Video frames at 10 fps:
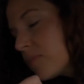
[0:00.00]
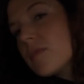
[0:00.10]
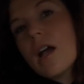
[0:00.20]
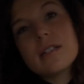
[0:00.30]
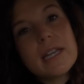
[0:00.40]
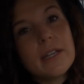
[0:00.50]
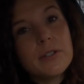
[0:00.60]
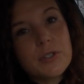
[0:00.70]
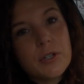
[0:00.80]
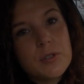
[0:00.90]
not taking
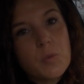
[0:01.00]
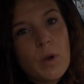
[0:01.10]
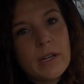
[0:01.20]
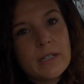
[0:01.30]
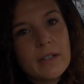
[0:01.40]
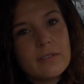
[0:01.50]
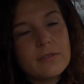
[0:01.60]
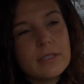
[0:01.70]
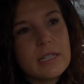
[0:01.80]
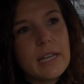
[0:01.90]
her turns wide enough
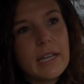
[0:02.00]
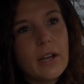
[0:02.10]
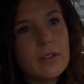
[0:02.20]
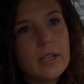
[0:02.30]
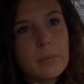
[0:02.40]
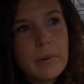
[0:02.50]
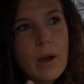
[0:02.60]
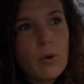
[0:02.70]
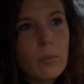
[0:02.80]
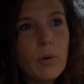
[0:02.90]
and taking out, like, a
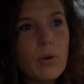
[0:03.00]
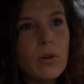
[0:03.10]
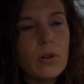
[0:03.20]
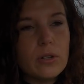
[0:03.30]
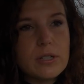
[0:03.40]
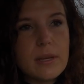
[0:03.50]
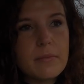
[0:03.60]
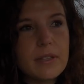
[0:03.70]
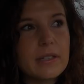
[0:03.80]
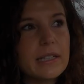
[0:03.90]
power pole or
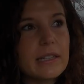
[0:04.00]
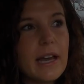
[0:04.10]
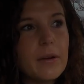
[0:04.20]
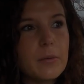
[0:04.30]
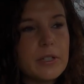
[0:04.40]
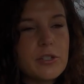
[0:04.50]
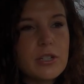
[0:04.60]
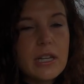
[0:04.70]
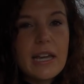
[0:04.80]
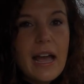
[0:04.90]
something like that, which
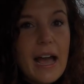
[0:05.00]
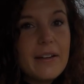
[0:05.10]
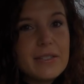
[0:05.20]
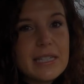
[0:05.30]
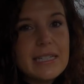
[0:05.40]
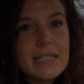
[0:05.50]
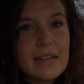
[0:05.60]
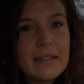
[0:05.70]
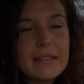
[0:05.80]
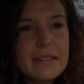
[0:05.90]
I've seen
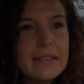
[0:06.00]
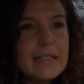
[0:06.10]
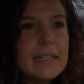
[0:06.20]
done.